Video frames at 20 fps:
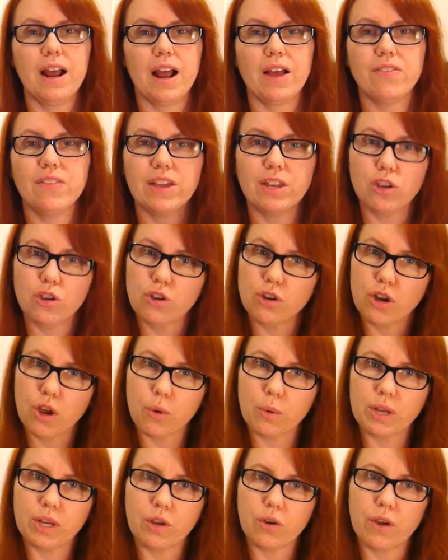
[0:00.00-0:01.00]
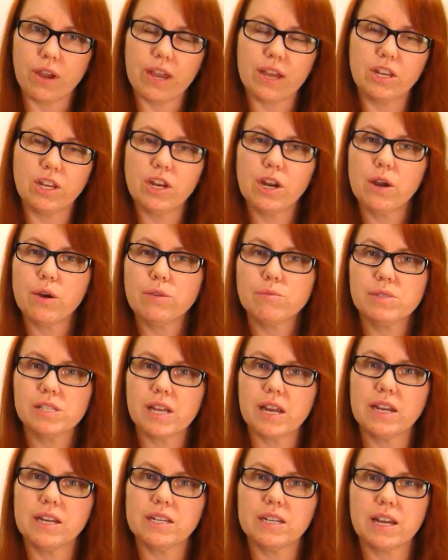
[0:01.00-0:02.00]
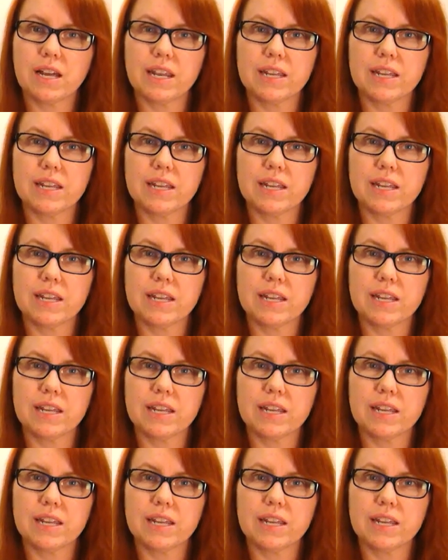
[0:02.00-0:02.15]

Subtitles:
And then you know in your head, you know, I'm starting to